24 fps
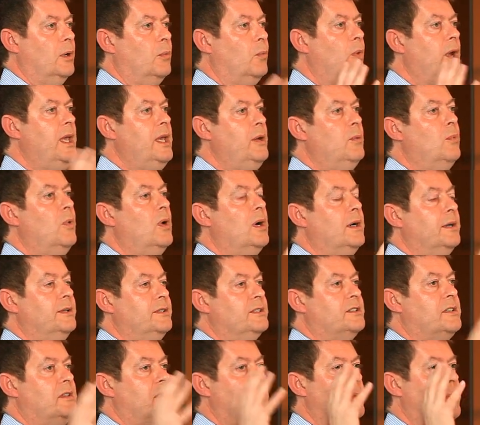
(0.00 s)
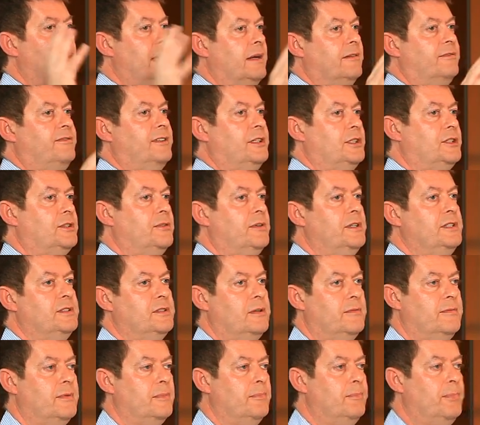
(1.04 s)
we weren't the beneficiaries
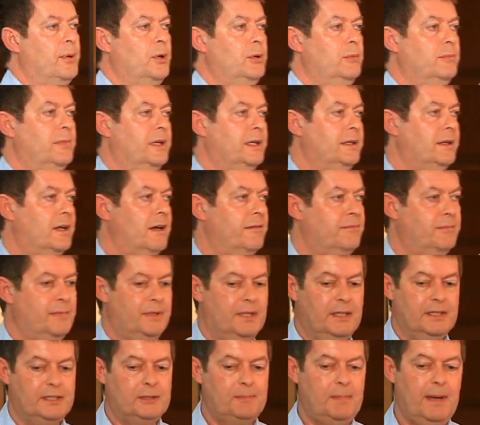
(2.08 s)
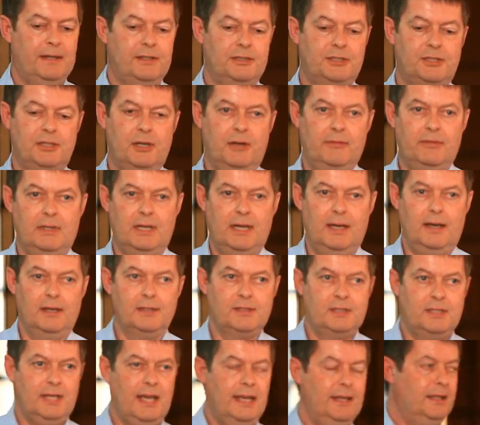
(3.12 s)
of the boom in government expenditure over the
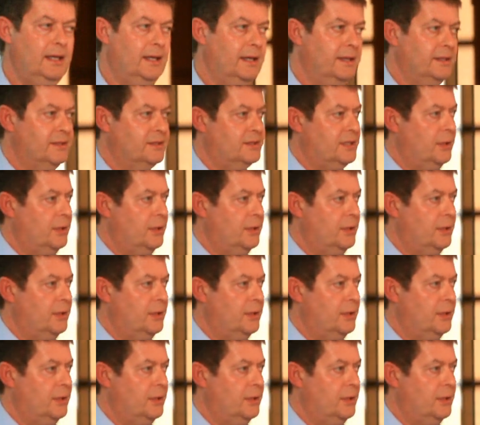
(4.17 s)
last 10 years.